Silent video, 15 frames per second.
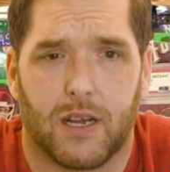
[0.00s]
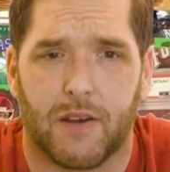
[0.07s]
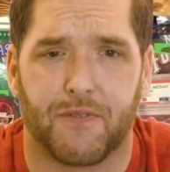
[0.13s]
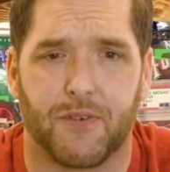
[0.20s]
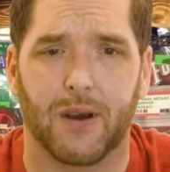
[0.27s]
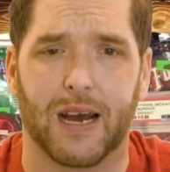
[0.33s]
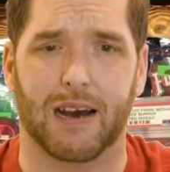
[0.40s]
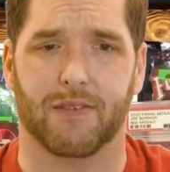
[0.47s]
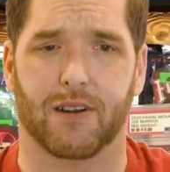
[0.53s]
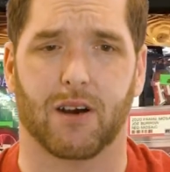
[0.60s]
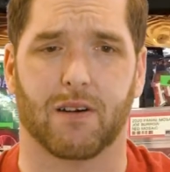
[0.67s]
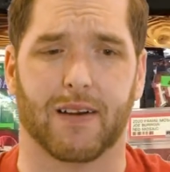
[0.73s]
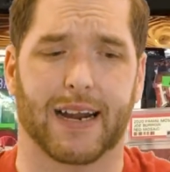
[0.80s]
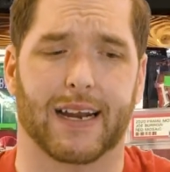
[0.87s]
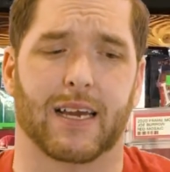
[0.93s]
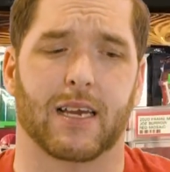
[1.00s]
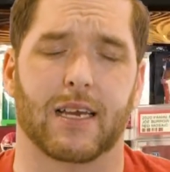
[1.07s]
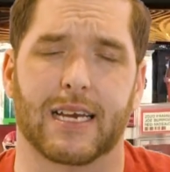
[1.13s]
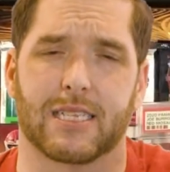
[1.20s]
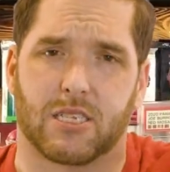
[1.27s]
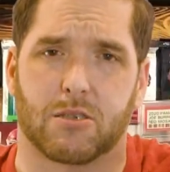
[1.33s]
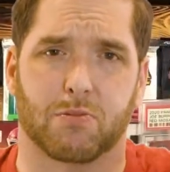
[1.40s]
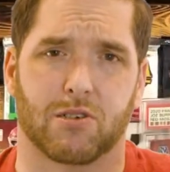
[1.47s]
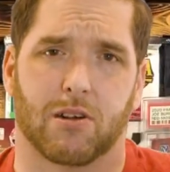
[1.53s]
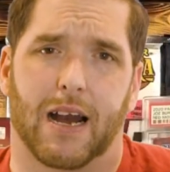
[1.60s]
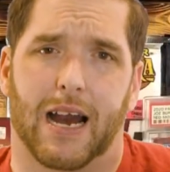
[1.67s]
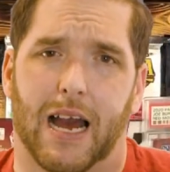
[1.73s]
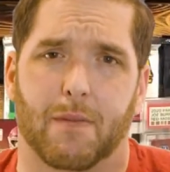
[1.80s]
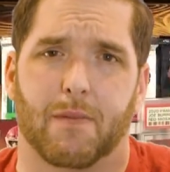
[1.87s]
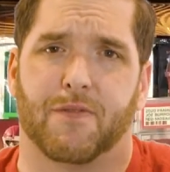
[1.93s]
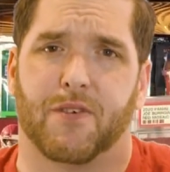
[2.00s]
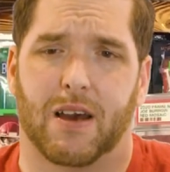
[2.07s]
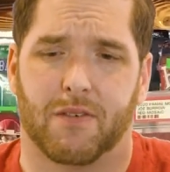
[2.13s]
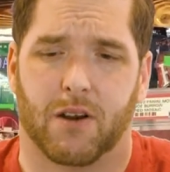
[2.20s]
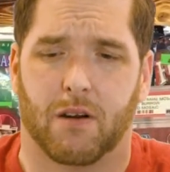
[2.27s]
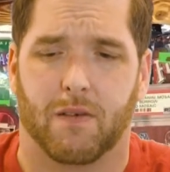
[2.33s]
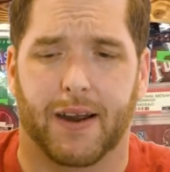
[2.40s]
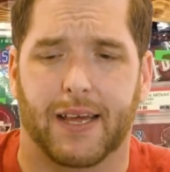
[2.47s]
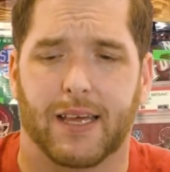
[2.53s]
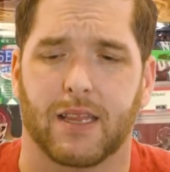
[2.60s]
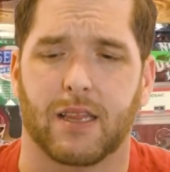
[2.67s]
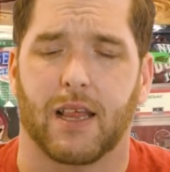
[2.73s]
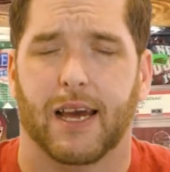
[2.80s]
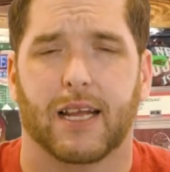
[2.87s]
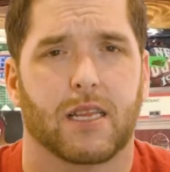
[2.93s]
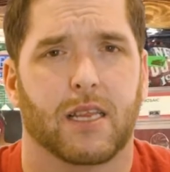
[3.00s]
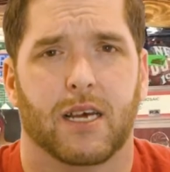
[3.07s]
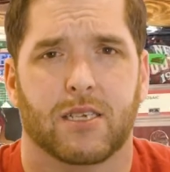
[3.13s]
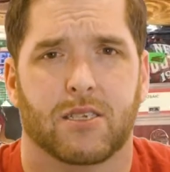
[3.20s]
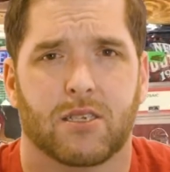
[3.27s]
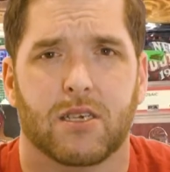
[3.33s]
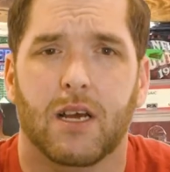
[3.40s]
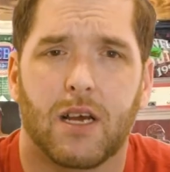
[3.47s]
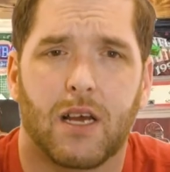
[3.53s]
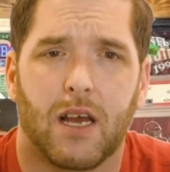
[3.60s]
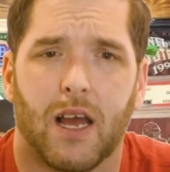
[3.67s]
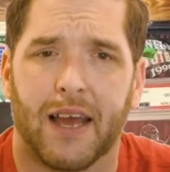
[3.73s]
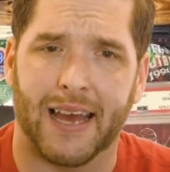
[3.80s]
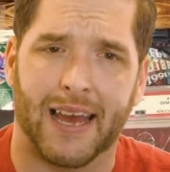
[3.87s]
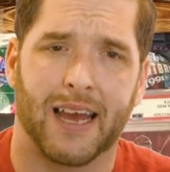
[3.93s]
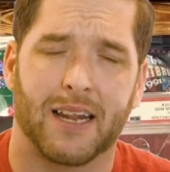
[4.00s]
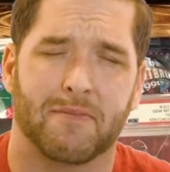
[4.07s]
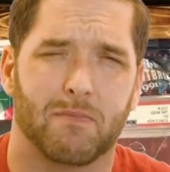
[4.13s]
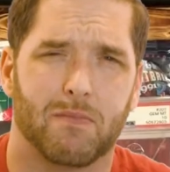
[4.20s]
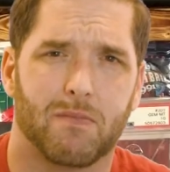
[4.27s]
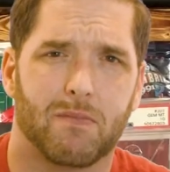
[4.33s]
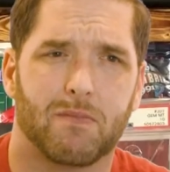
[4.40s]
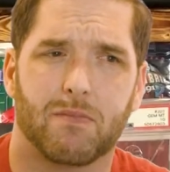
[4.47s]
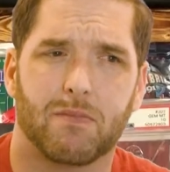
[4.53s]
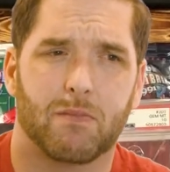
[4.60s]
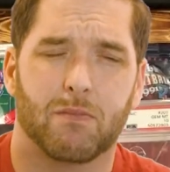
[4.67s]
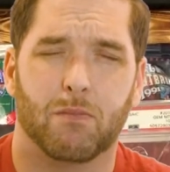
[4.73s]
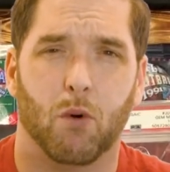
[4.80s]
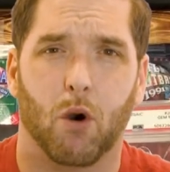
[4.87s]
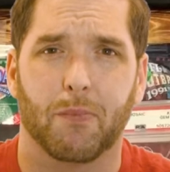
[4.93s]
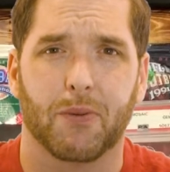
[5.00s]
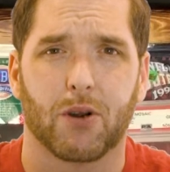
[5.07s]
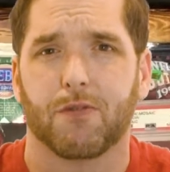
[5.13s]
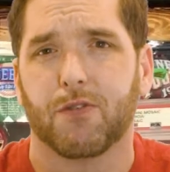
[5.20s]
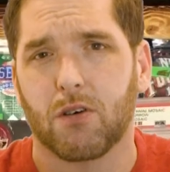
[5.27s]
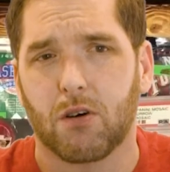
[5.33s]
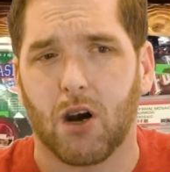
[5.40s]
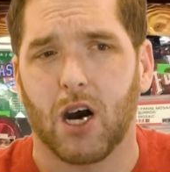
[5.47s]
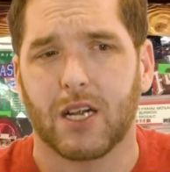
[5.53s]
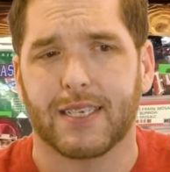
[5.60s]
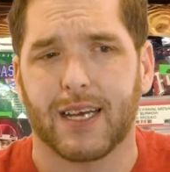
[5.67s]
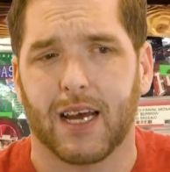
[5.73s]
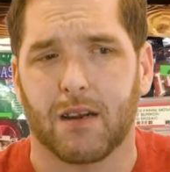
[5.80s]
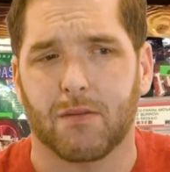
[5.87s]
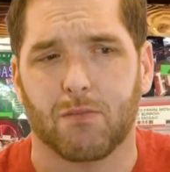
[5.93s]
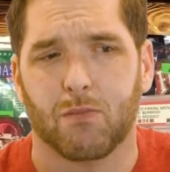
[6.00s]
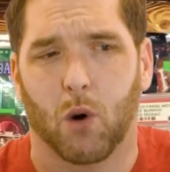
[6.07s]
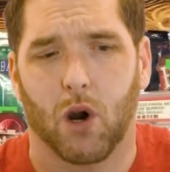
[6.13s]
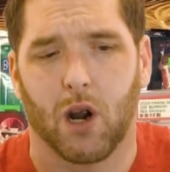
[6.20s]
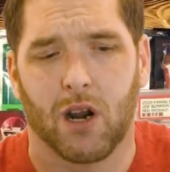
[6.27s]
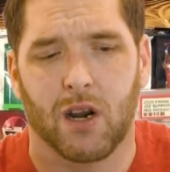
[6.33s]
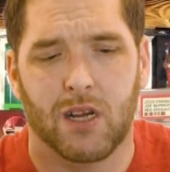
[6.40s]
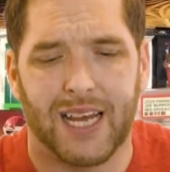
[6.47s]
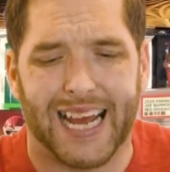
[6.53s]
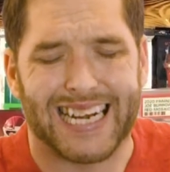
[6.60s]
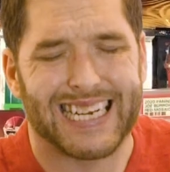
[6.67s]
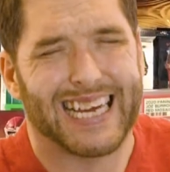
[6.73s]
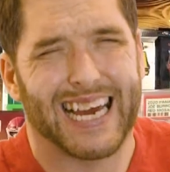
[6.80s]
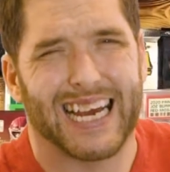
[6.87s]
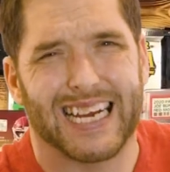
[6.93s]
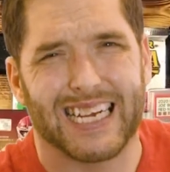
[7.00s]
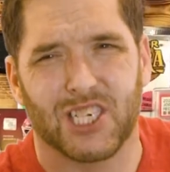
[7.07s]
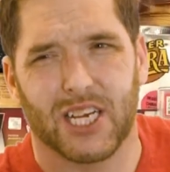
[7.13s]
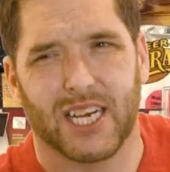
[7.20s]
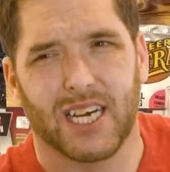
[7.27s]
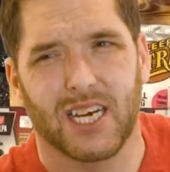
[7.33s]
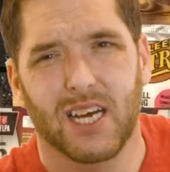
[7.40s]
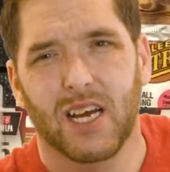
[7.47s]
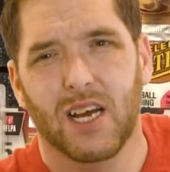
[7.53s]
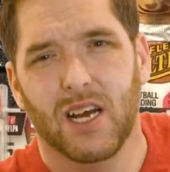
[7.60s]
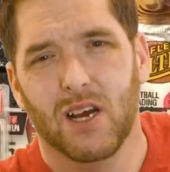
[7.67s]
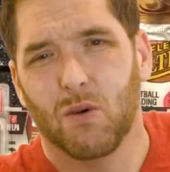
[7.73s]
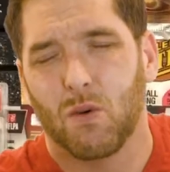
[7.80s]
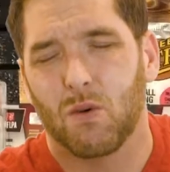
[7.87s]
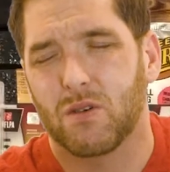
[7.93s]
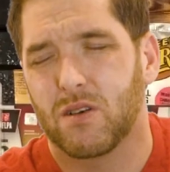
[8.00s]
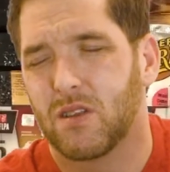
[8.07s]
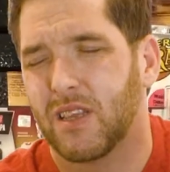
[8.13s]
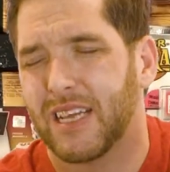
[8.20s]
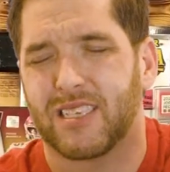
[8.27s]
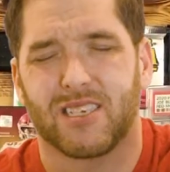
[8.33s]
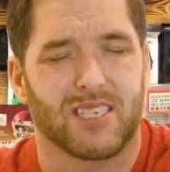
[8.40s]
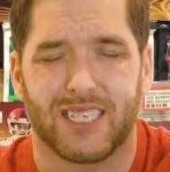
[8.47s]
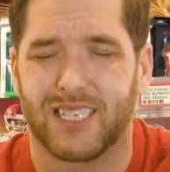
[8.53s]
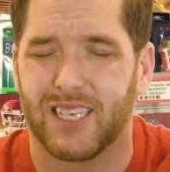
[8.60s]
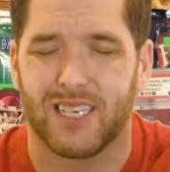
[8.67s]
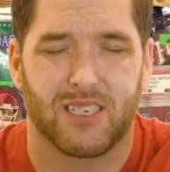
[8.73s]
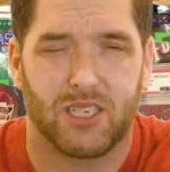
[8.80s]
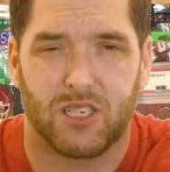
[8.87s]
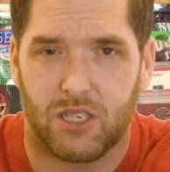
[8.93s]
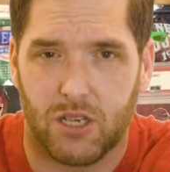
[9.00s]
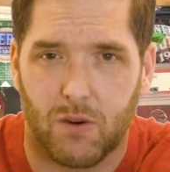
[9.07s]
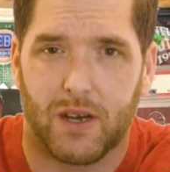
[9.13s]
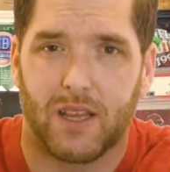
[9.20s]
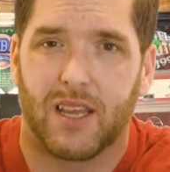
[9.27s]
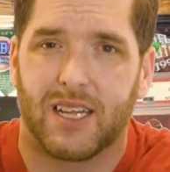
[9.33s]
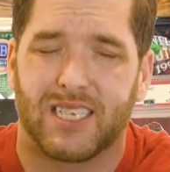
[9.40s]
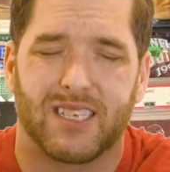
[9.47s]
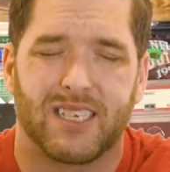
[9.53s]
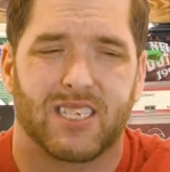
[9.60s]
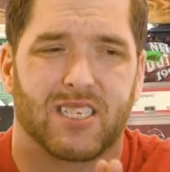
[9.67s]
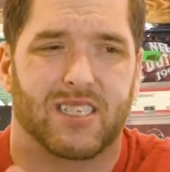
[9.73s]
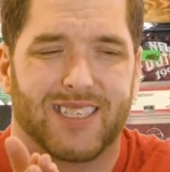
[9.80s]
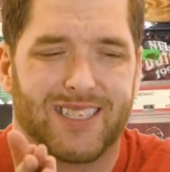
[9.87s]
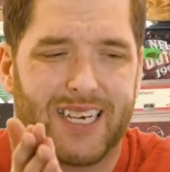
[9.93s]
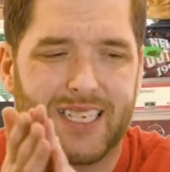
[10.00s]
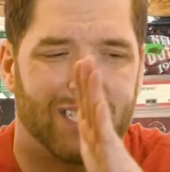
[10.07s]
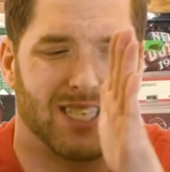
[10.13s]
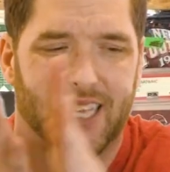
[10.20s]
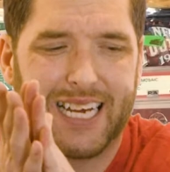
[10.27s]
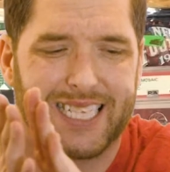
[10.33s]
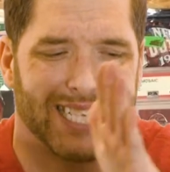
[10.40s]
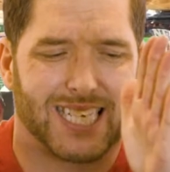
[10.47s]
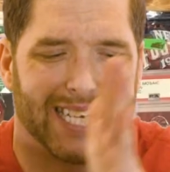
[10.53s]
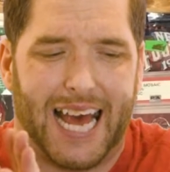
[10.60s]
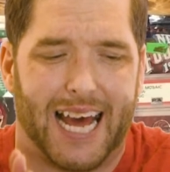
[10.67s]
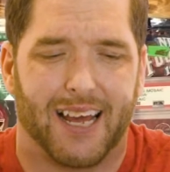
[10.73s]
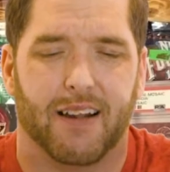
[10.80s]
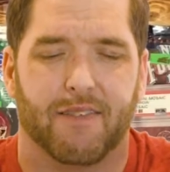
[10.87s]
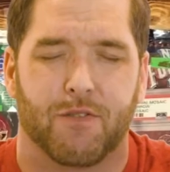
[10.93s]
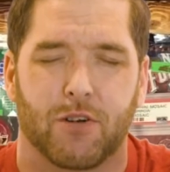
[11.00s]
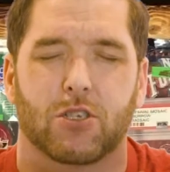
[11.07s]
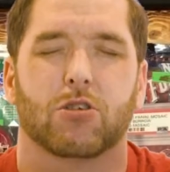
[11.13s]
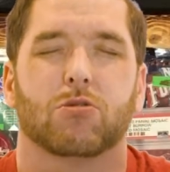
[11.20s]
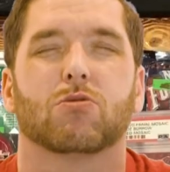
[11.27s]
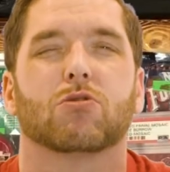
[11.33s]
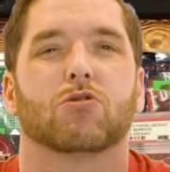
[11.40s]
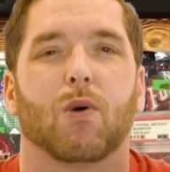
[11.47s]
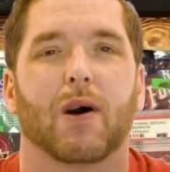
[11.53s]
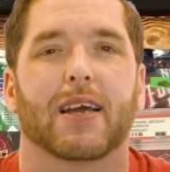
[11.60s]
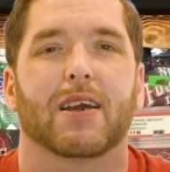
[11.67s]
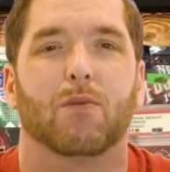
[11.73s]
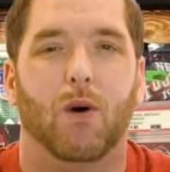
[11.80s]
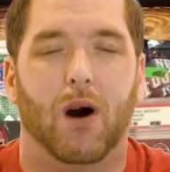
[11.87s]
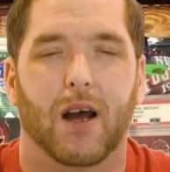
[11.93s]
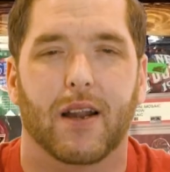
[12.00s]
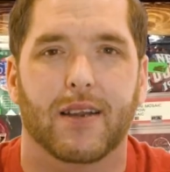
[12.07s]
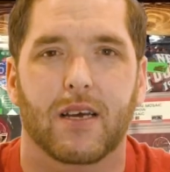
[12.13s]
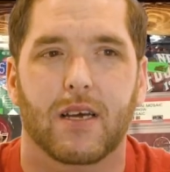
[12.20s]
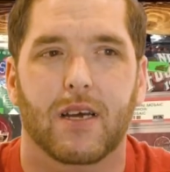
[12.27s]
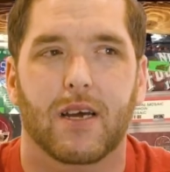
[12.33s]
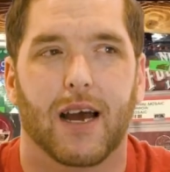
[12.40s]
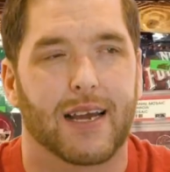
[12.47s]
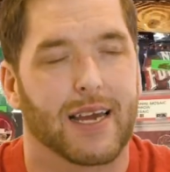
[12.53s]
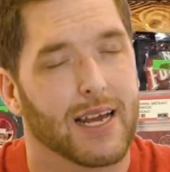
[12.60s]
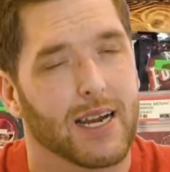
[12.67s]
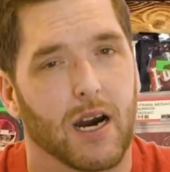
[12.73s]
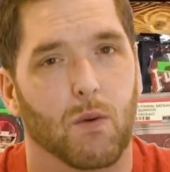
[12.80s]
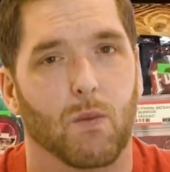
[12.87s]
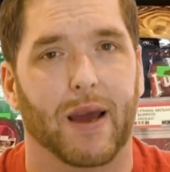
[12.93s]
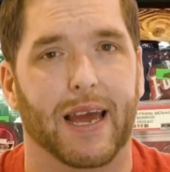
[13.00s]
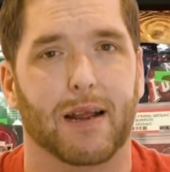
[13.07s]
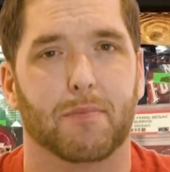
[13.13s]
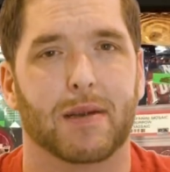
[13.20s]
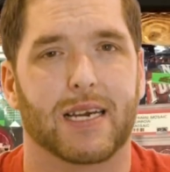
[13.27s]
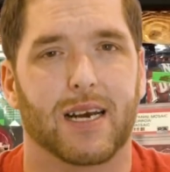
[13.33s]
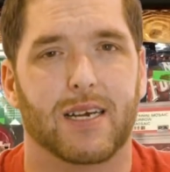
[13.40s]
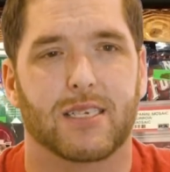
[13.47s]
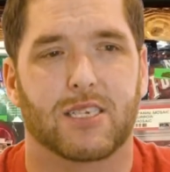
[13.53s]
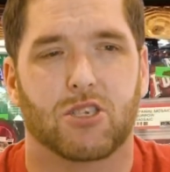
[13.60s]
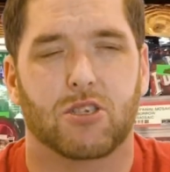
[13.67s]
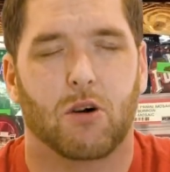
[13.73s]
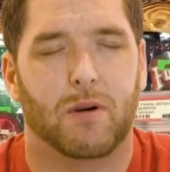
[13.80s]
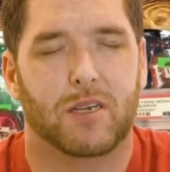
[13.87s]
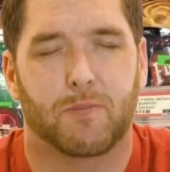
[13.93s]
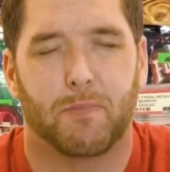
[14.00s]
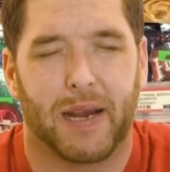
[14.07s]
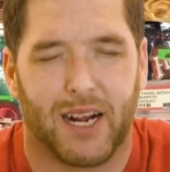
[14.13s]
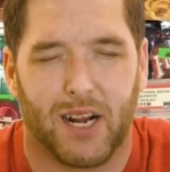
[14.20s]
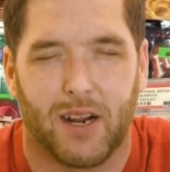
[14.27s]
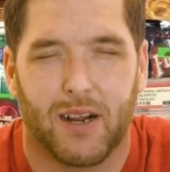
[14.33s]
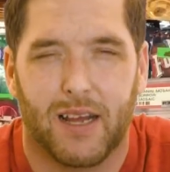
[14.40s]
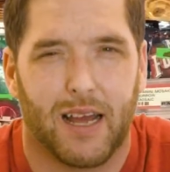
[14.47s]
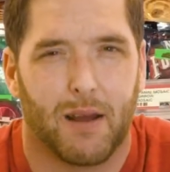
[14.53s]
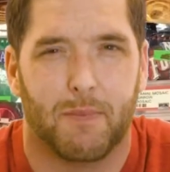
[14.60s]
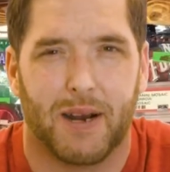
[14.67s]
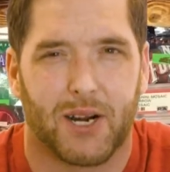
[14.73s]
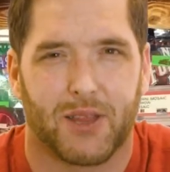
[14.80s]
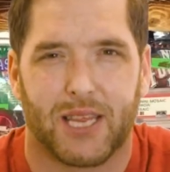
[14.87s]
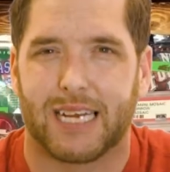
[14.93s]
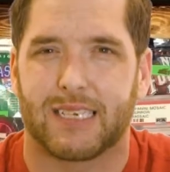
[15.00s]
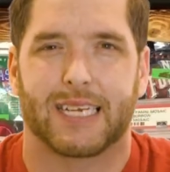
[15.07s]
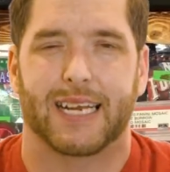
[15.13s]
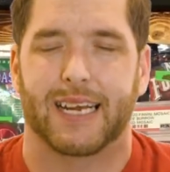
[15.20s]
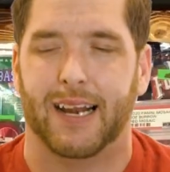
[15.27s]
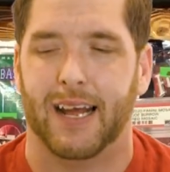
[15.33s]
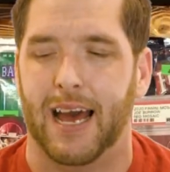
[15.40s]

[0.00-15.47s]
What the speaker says: if you haven't already, hit subscribe. If you haven't already, like this. And more beautiful content, more engaging. Let's just do it. Let's get it for 221. Cannot wait because so much bigger and better things are going to